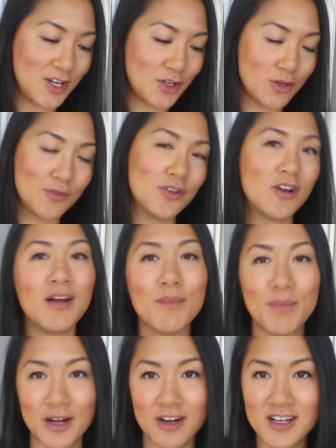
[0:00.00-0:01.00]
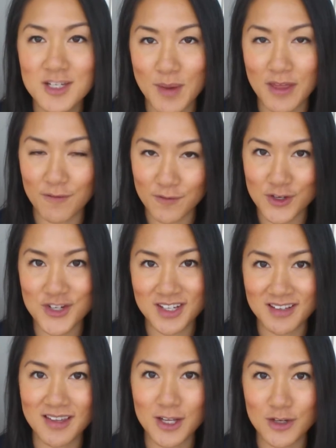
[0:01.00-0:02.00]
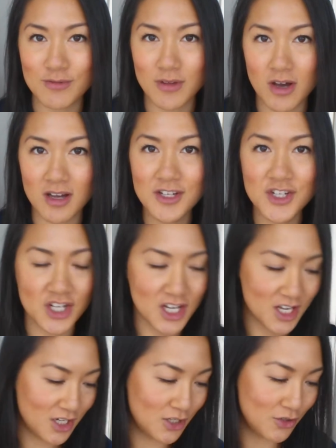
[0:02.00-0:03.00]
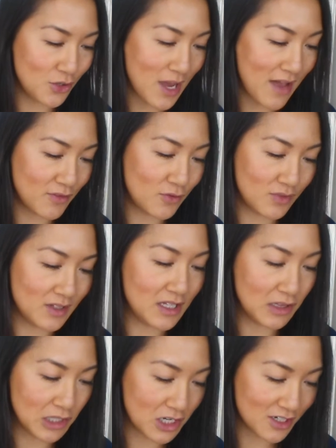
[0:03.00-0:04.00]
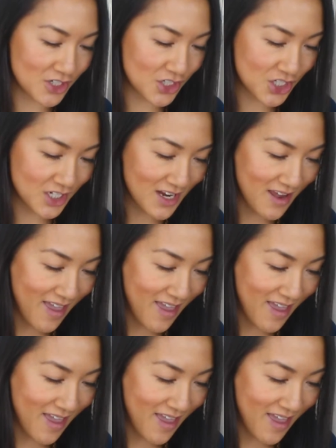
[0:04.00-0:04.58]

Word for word: you know, if you're not embarrassed by the first thing that you launch, you know, you haven't really launched.